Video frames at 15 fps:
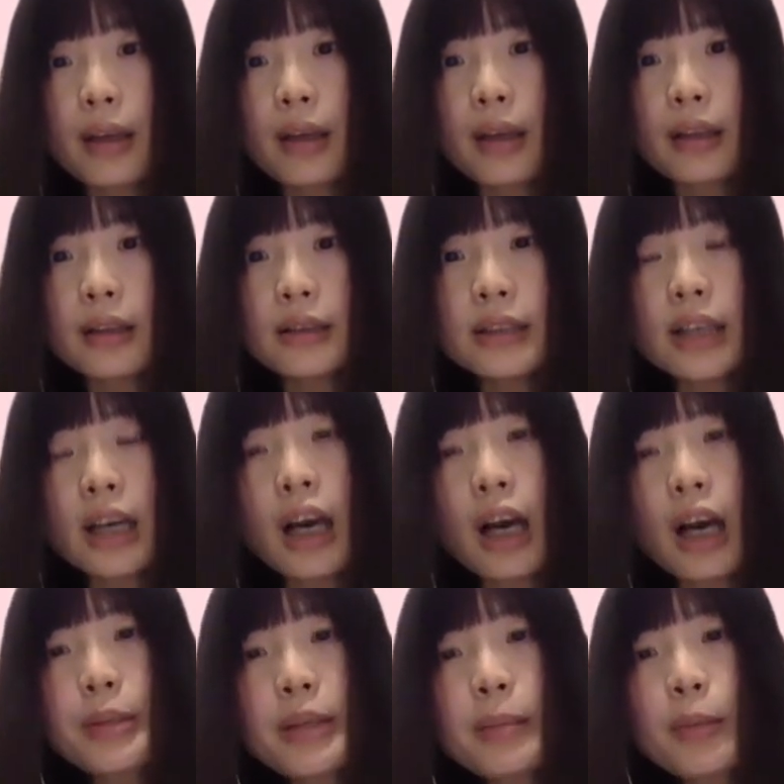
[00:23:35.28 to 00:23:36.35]
The
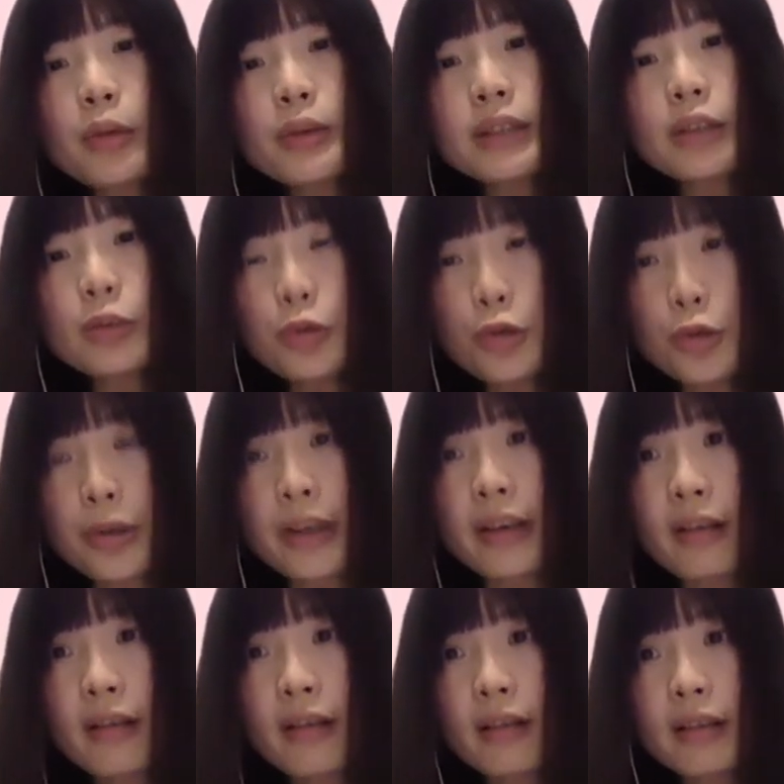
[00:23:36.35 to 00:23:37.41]
optimal solution,
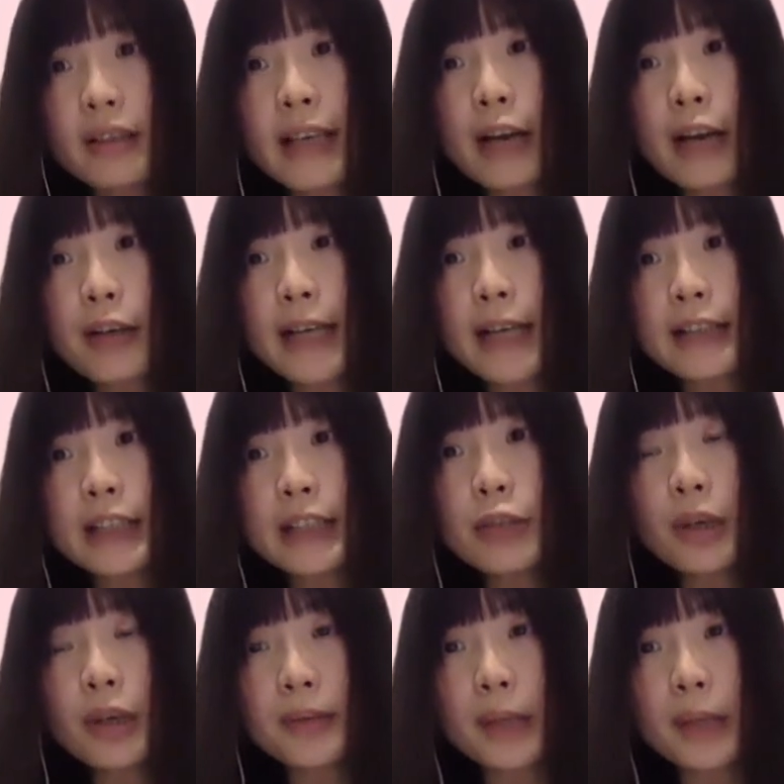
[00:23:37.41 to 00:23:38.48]
the
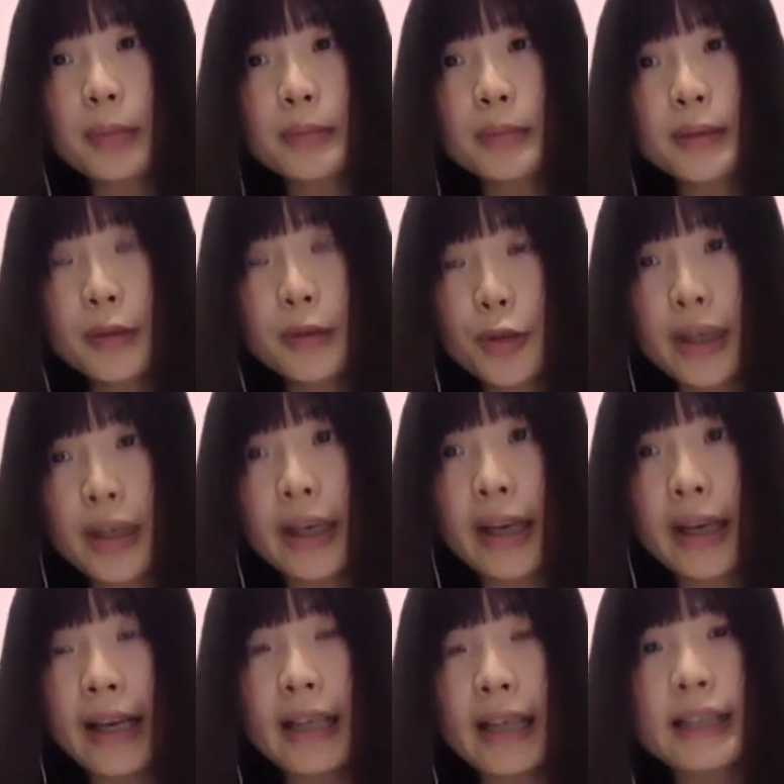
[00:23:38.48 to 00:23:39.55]
characterization of the optimal solution
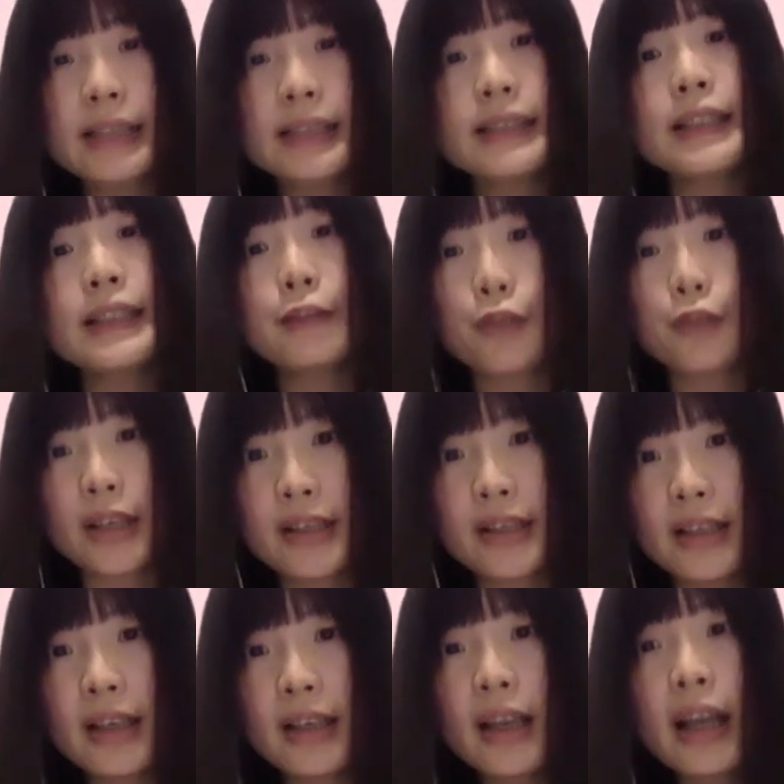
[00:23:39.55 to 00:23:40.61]
is different.
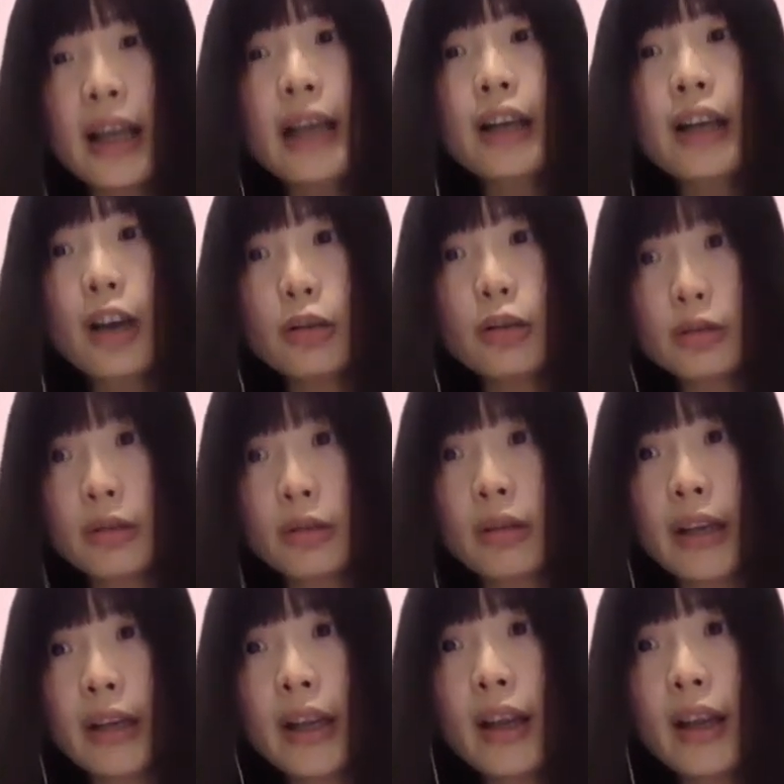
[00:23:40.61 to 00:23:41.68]
And also,
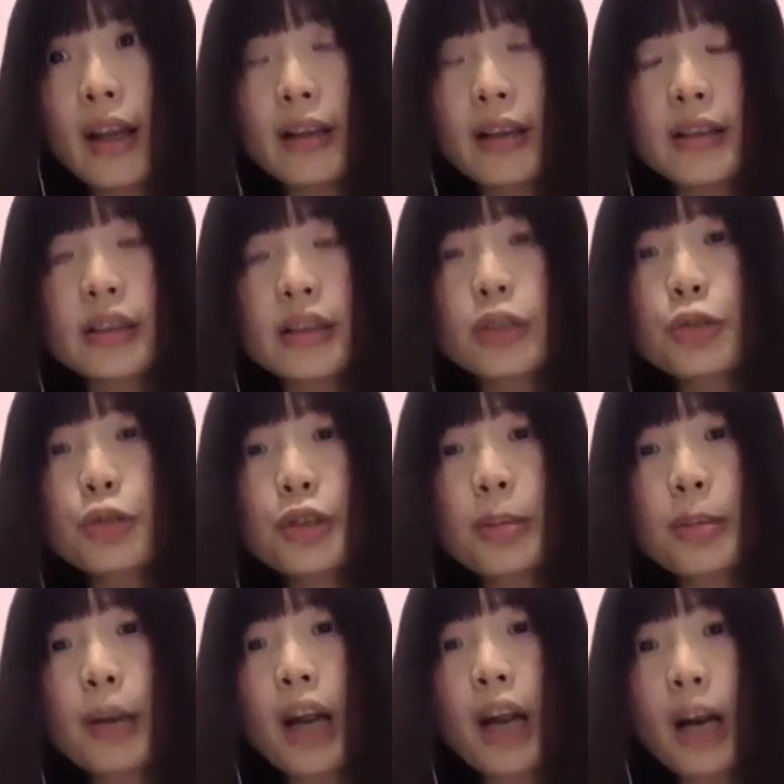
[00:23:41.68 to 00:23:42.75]
the social
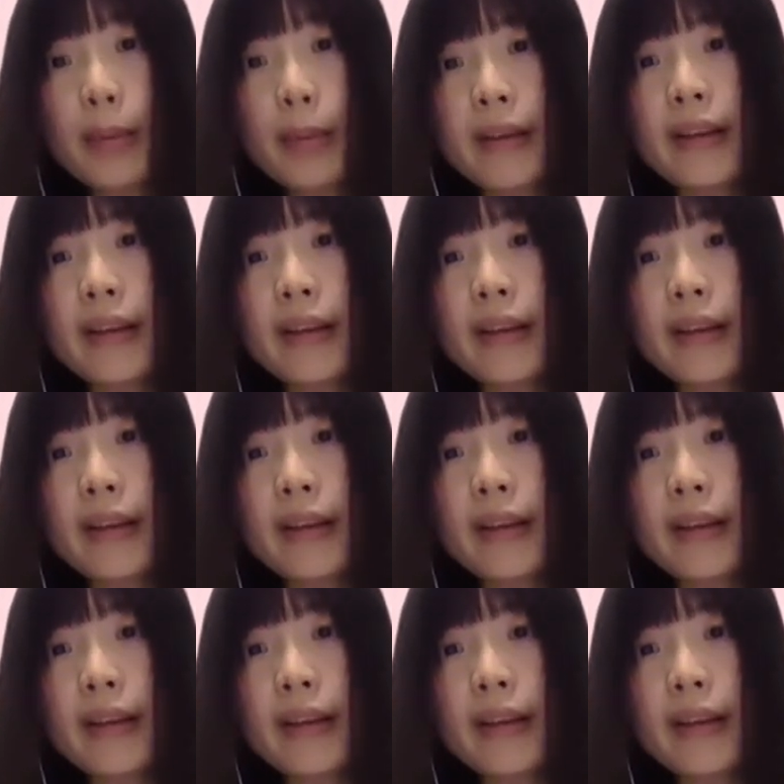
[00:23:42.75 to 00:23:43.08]
problem